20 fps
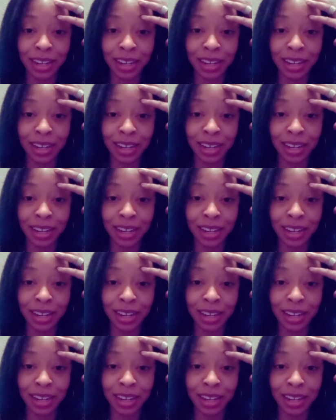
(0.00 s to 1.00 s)

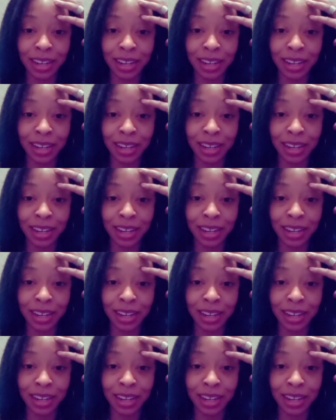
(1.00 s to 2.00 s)

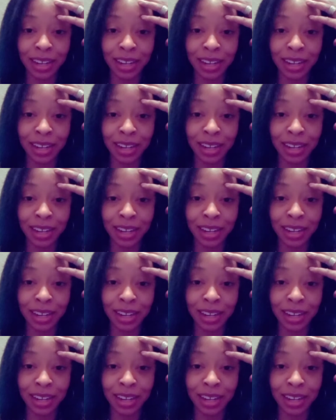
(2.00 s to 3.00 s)

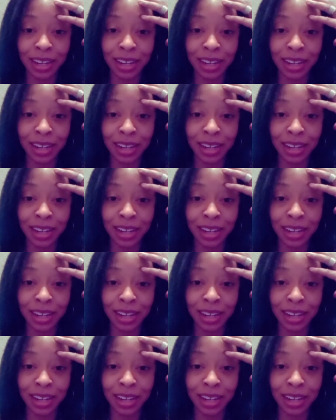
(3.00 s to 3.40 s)
(no lip movement)